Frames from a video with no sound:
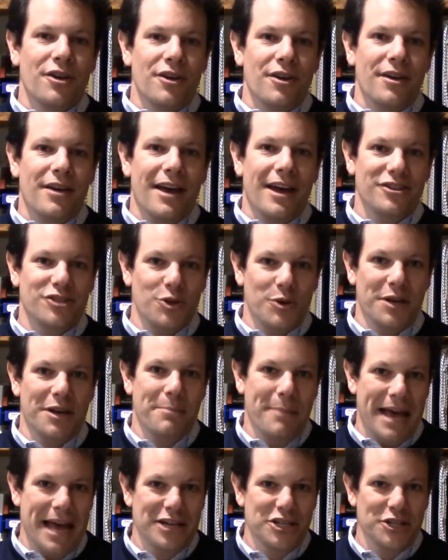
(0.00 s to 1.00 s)
As you can
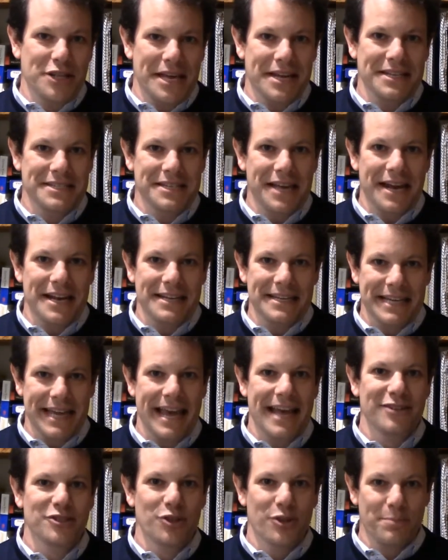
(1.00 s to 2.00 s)
imagine, they decided to
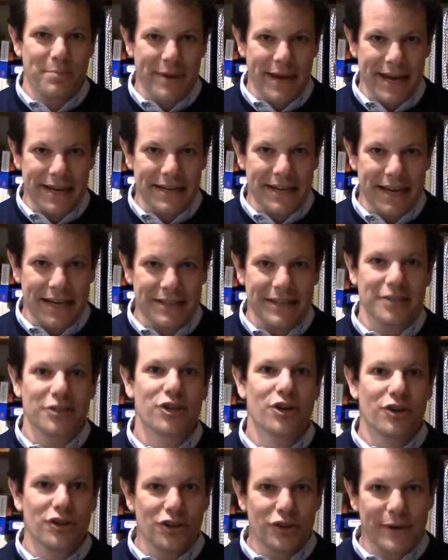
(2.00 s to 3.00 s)
cancel the picnic. They
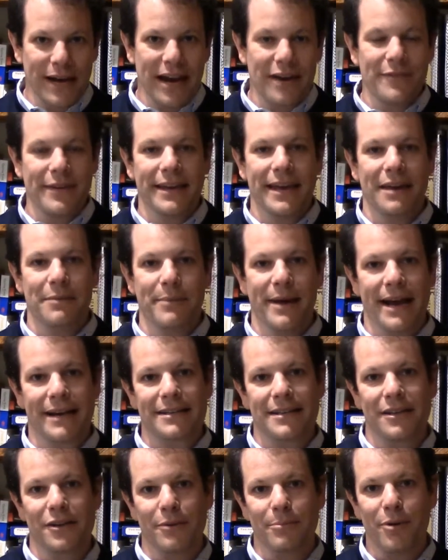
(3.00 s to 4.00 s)
turned around they came back to
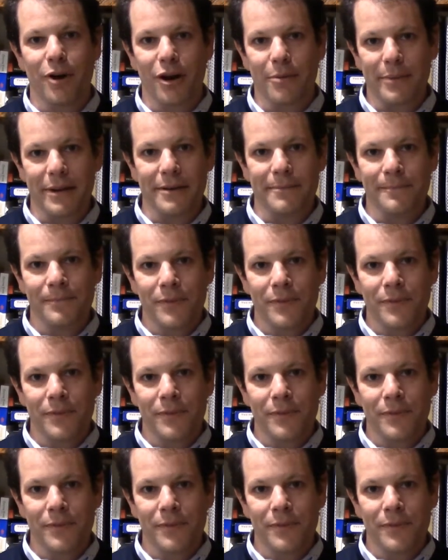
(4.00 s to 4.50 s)
their apartment.